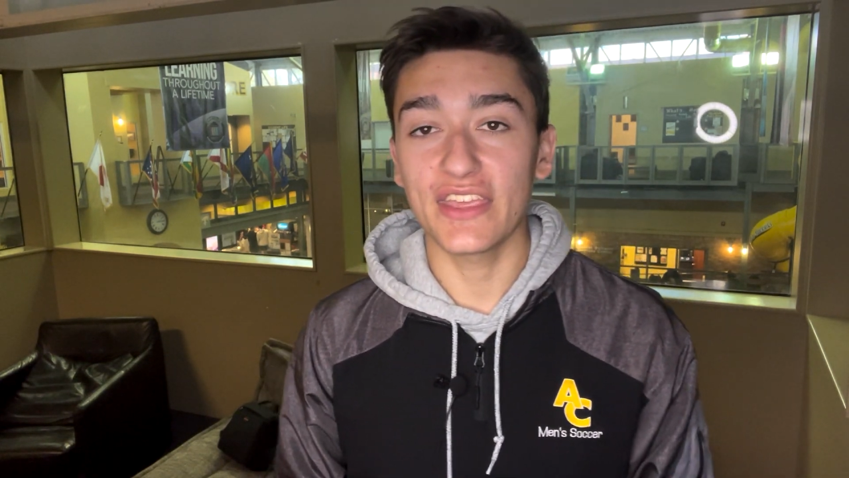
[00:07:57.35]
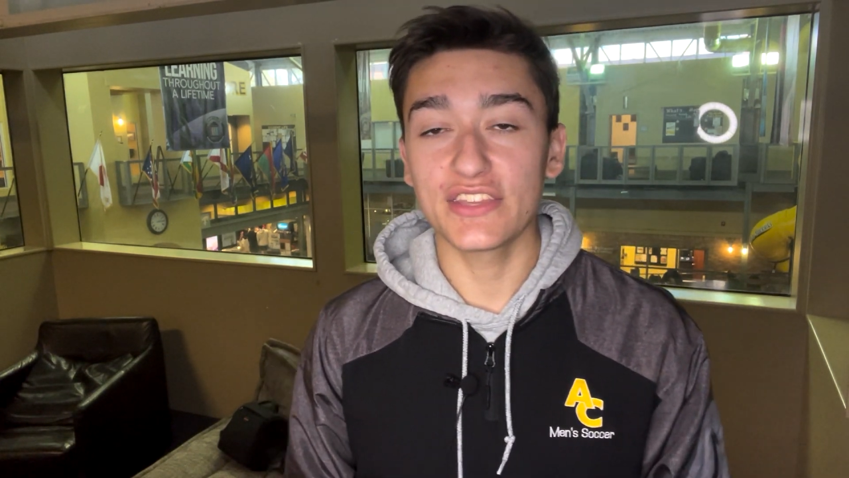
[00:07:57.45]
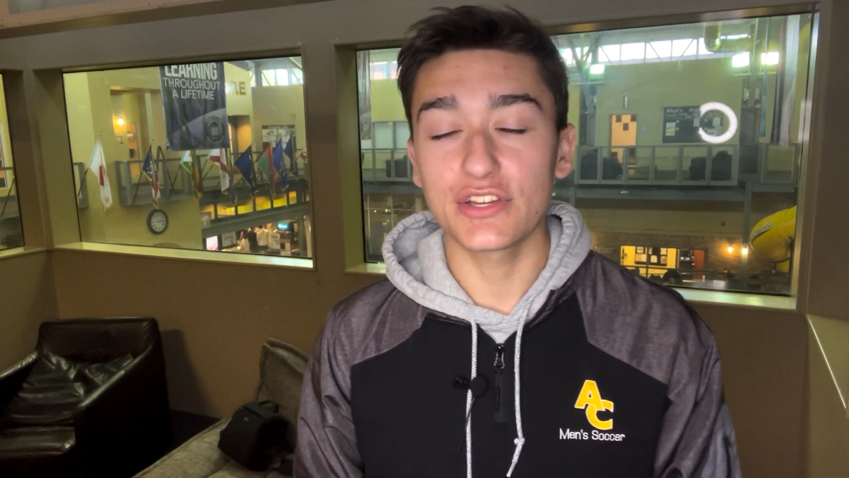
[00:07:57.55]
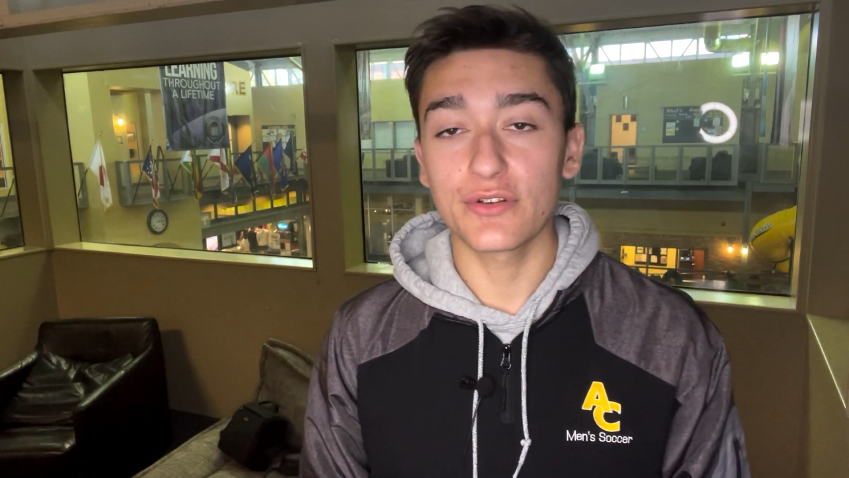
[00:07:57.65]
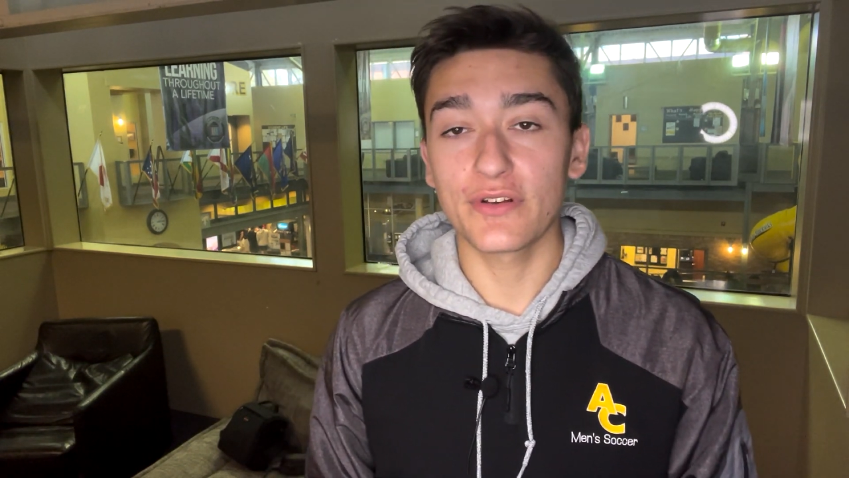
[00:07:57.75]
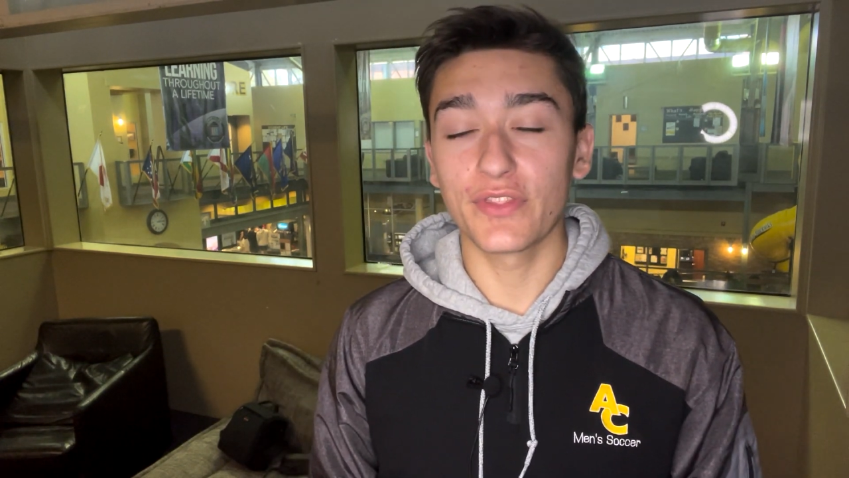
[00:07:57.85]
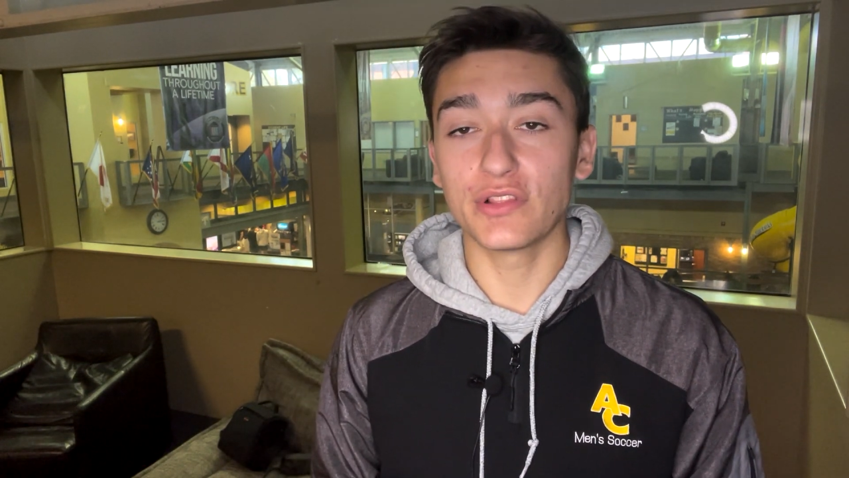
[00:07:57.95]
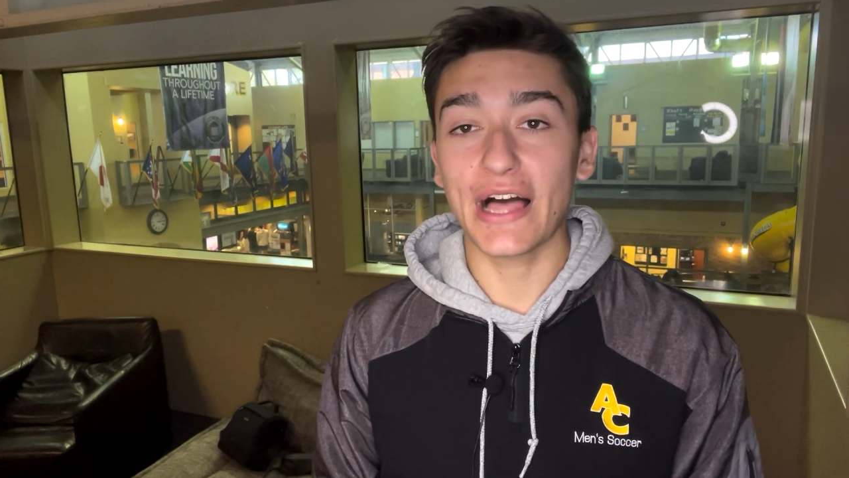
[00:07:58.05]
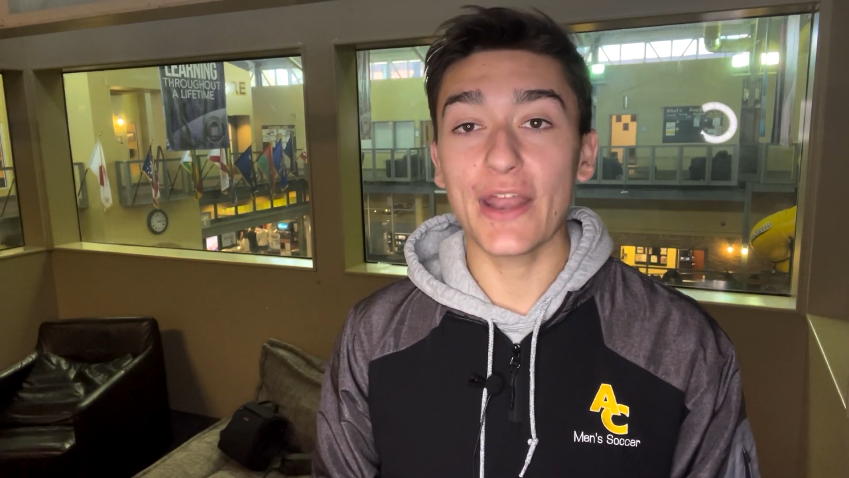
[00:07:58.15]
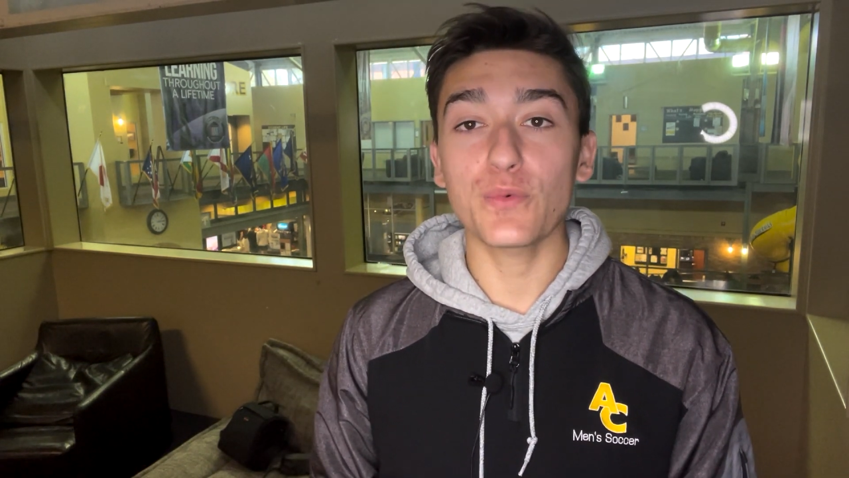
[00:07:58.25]
interior of the
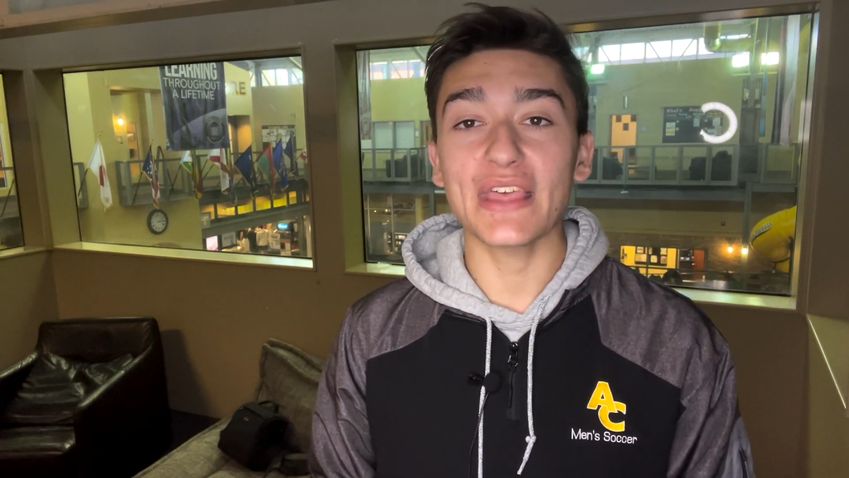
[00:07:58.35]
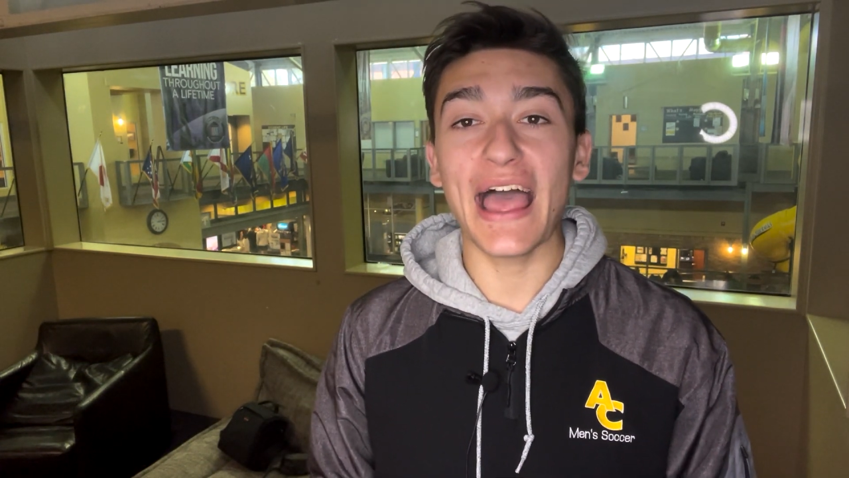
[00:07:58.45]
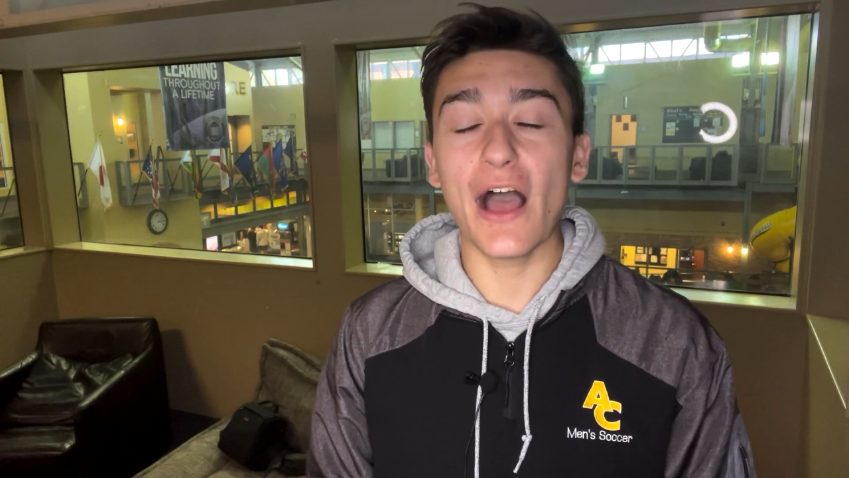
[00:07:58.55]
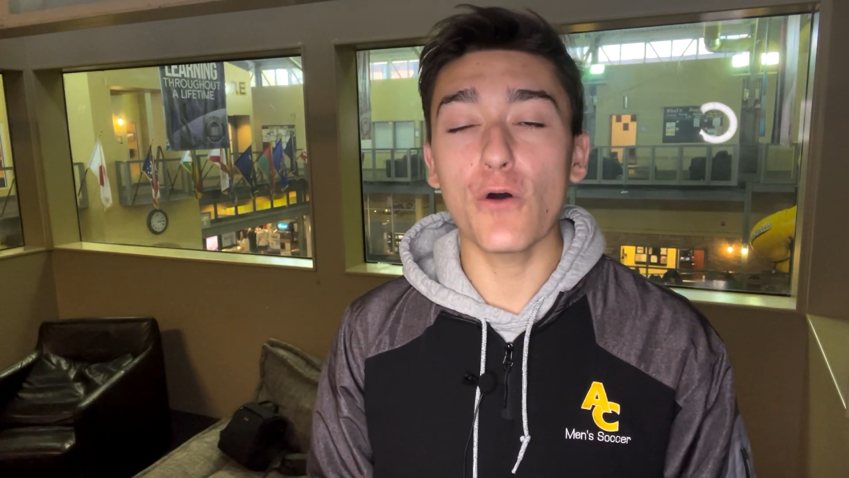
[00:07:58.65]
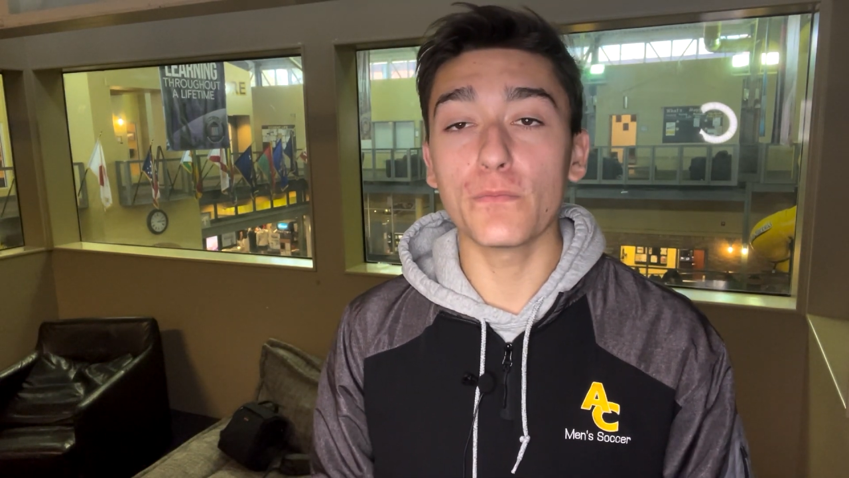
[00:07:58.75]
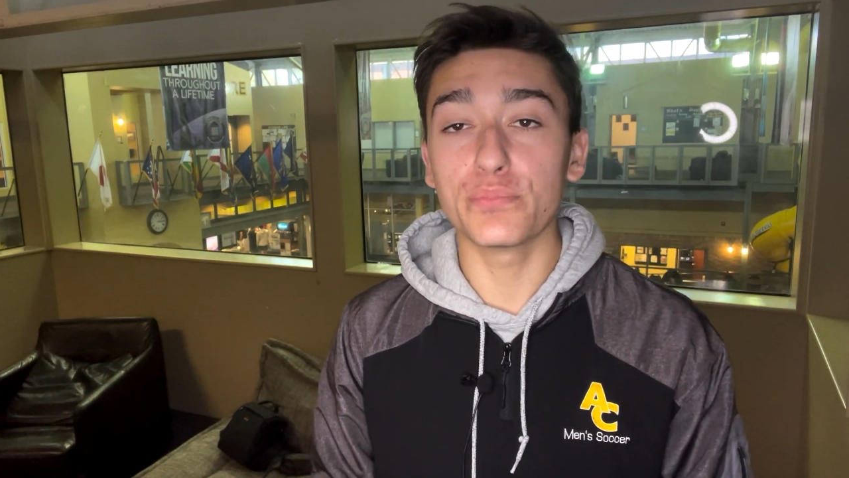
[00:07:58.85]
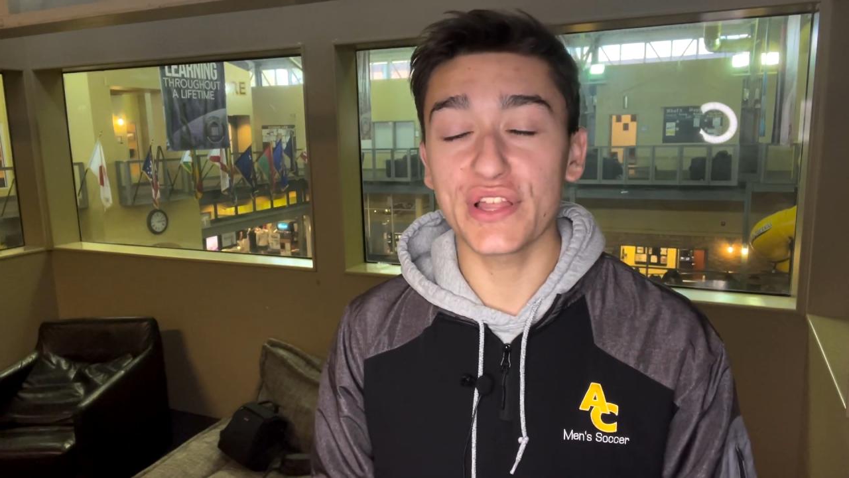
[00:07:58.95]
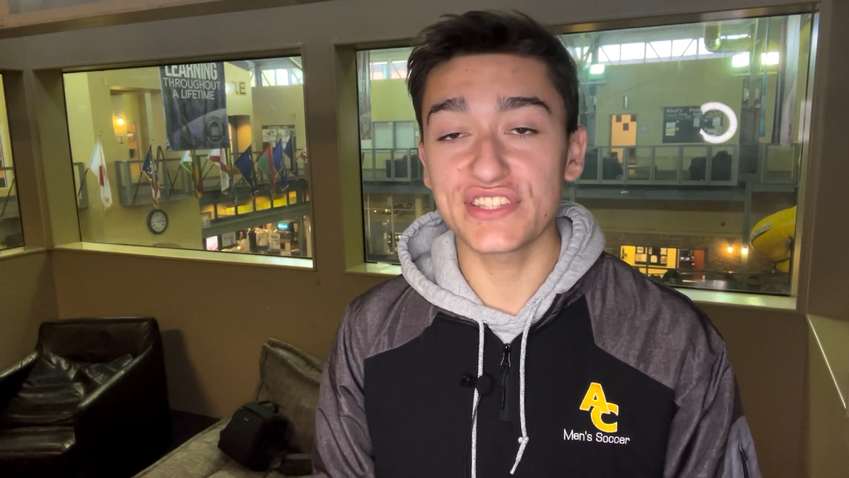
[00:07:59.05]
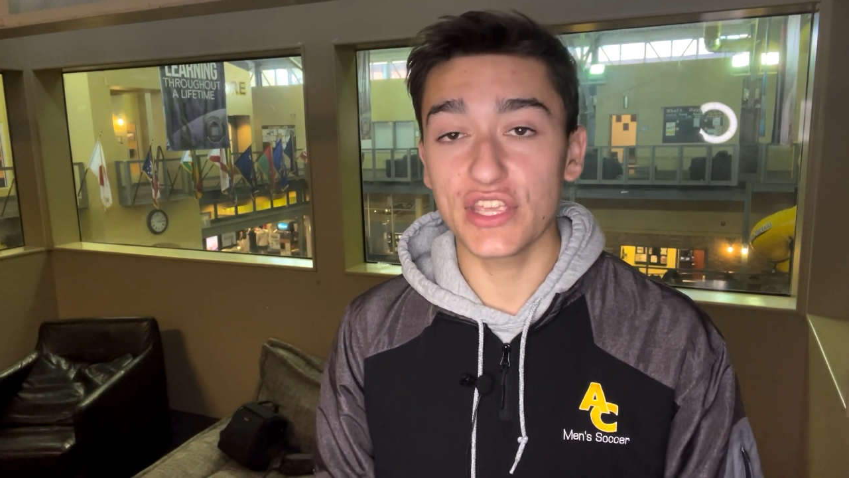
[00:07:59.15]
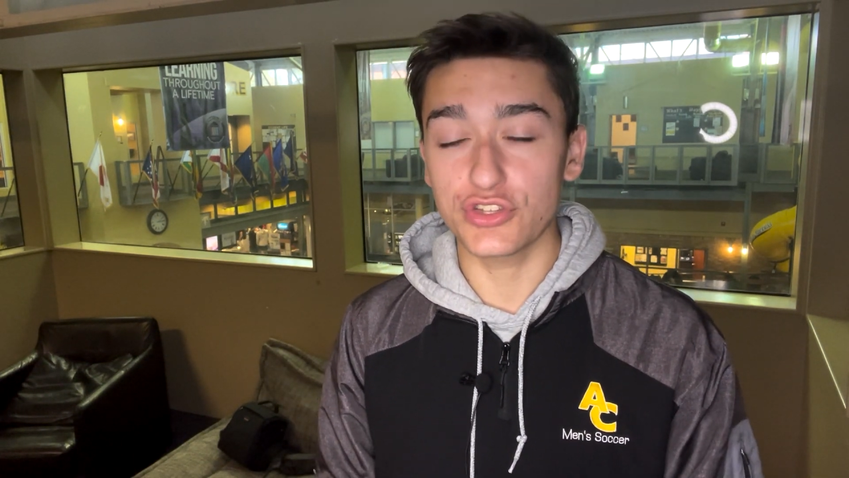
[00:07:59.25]
line without
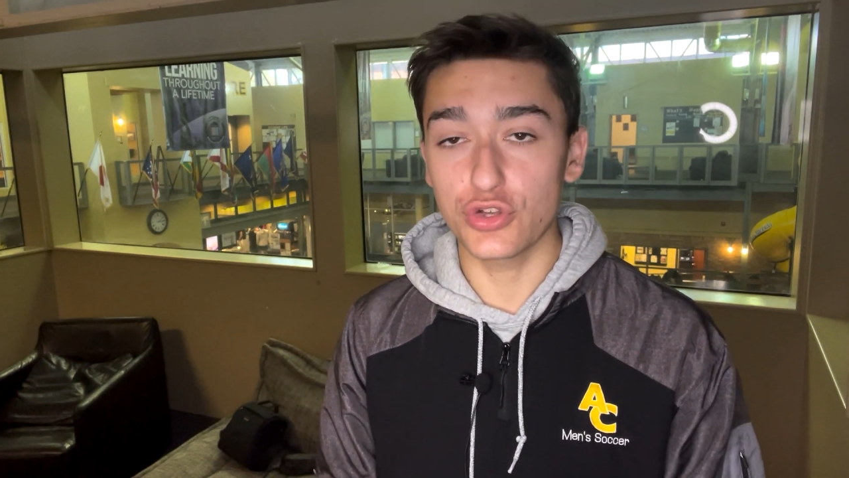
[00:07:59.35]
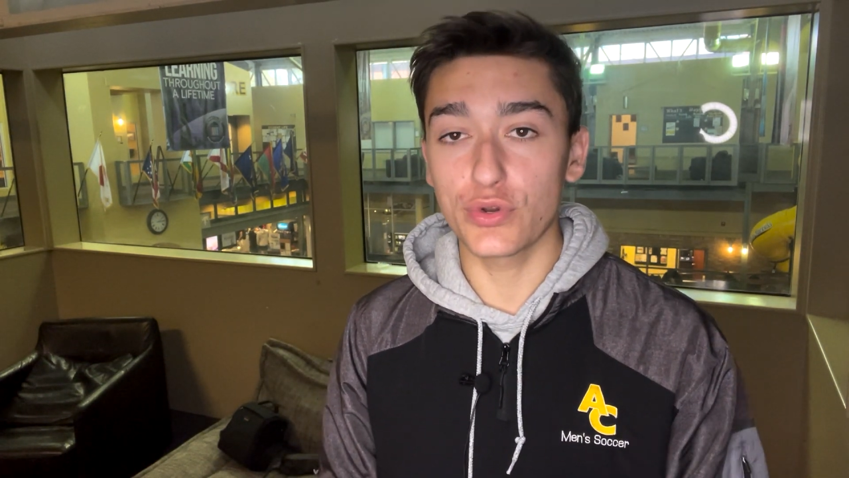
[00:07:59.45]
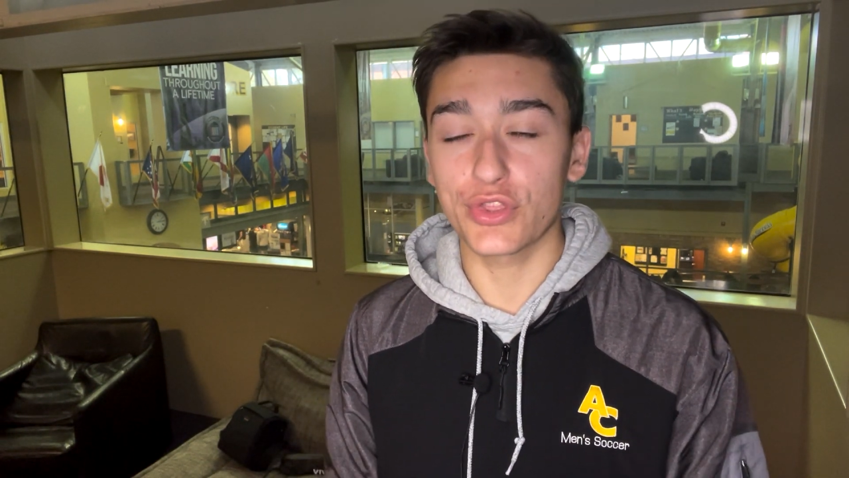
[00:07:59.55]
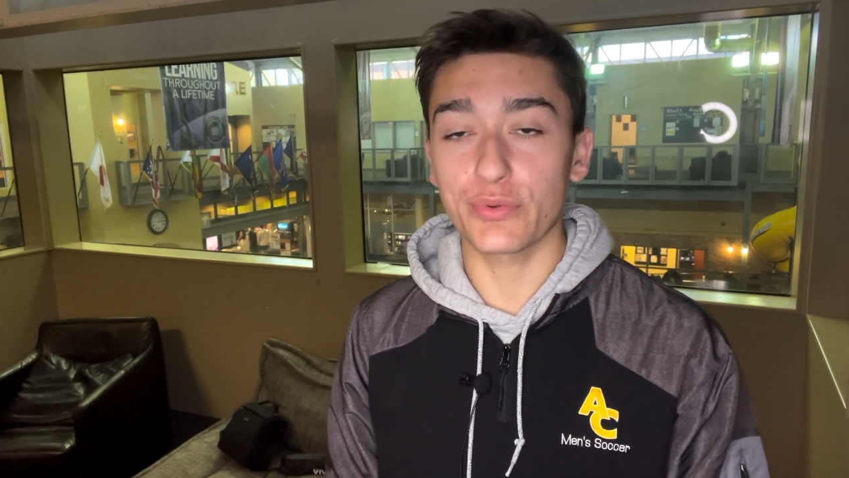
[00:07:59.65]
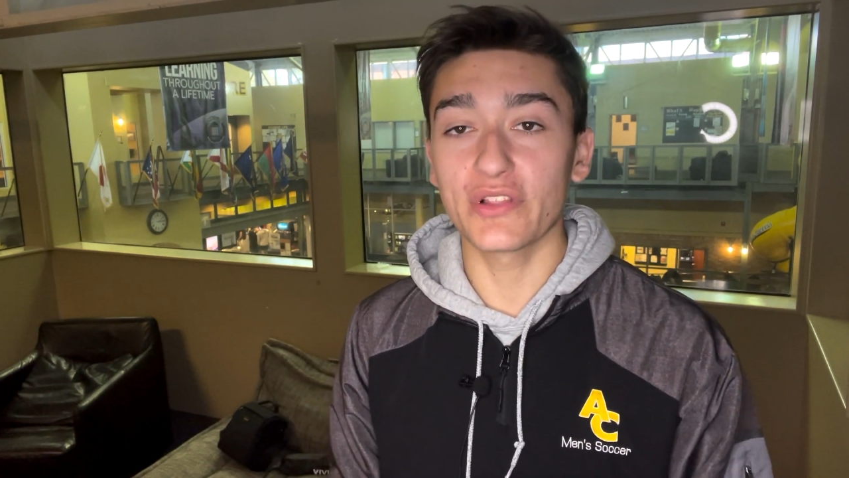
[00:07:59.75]
blitzing two to three